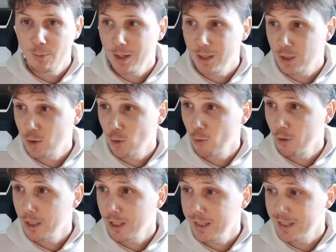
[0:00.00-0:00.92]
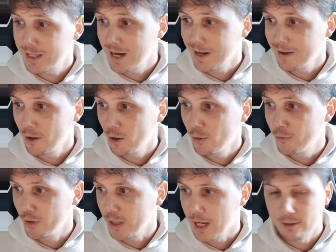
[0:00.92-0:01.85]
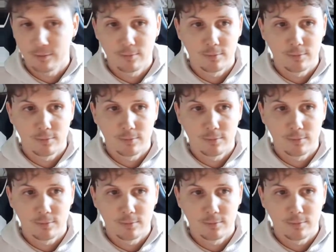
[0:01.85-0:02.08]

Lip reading: my story is not over yet.